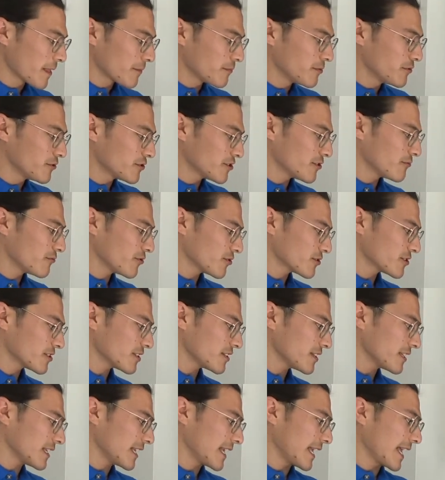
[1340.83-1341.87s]
beauty
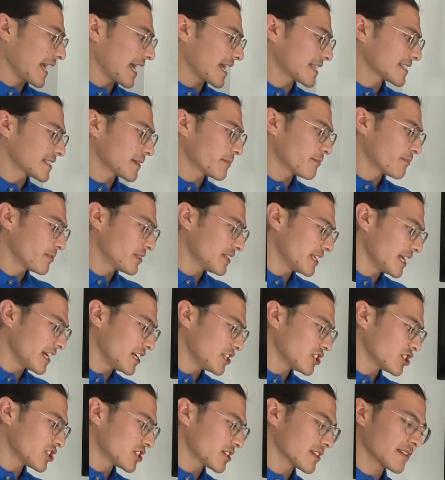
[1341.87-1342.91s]
water has a
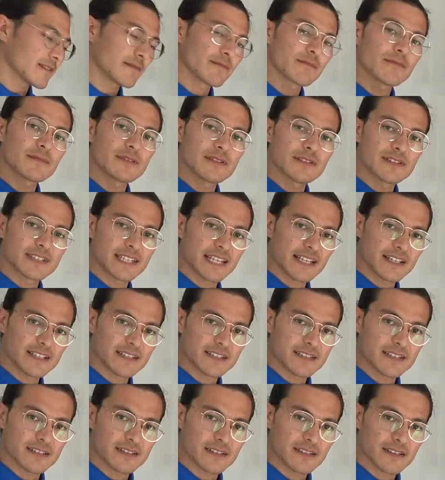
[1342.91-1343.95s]
pH
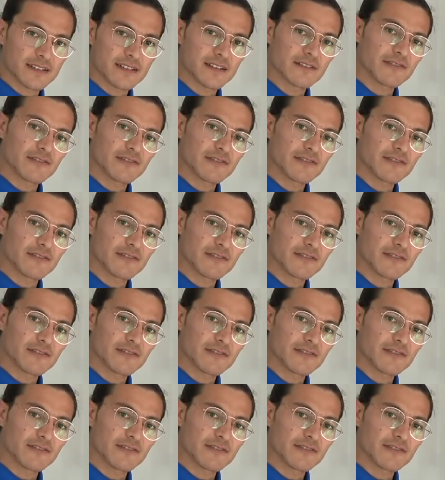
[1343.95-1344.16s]
6,